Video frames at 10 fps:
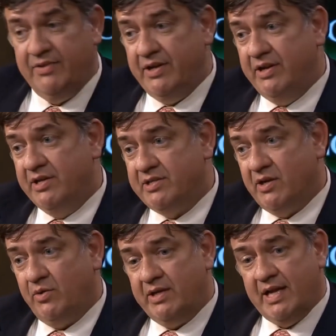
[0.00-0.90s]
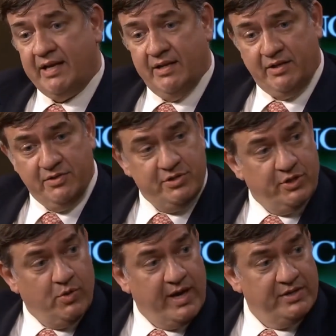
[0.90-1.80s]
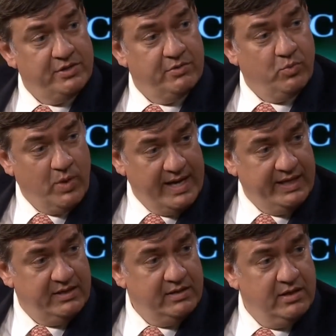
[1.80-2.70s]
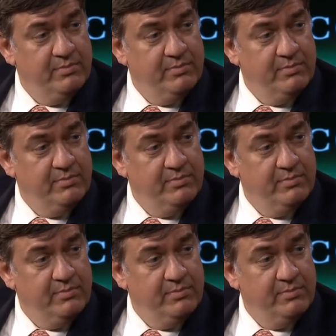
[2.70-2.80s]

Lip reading: that doesn't only take into consideration weight,